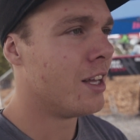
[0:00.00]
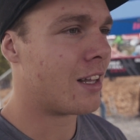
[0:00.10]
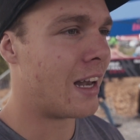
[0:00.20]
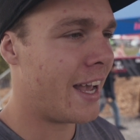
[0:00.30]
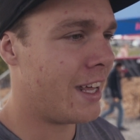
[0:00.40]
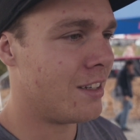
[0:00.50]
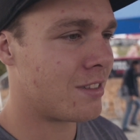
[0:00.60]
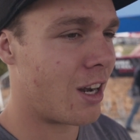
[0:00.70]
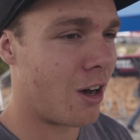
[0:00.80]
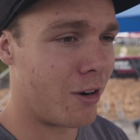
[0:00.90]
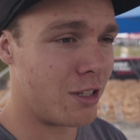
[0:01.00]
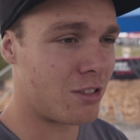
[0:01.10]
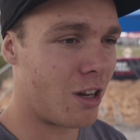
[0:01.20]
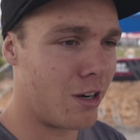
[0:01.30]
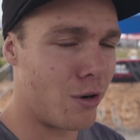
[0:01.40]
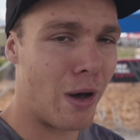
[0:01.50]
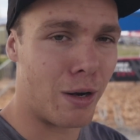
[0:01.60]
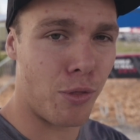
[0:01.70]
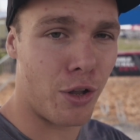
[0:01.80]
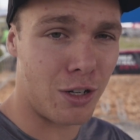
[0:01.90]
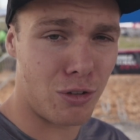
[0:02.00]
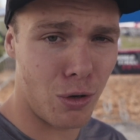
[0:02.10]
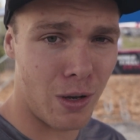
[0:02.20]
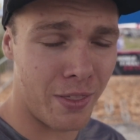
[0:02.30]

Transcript: the ladies that already started the round of 32